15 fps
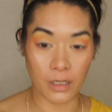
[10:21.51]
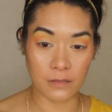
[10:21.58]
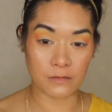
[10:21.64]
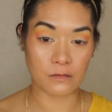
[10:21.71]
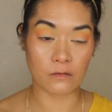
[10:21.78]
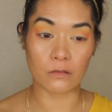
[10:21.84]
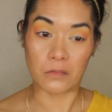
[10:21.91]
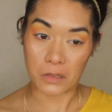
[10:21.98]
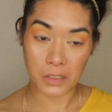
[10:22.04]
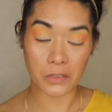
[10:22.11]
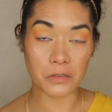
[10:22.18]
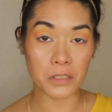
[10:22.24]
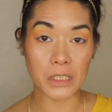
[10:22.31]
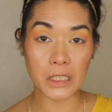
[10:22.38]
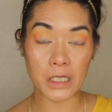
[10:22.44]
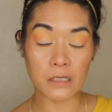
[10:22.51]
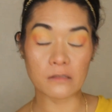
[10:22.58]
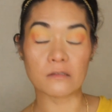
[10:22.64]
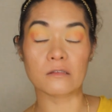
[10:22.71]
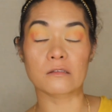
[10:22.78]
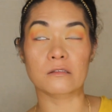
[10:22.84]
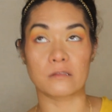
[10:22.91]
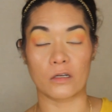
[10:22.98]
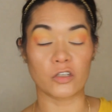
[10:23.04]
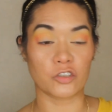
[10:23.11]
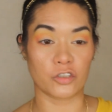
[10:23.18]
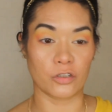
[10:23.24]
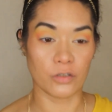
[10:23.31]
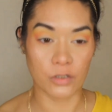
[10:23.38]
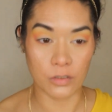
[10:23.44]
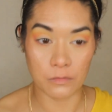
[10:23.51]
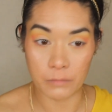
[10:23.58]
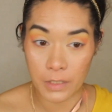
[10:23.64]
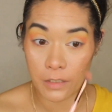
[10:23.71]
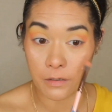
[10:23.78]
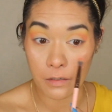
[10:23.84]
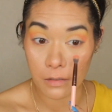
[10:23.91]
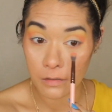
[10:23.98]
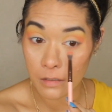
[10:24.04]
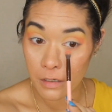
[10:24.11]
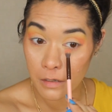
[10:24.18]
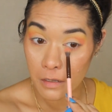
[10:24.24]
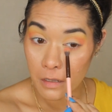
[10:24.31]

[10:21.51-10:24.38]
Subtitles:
It's literally such a good mirror.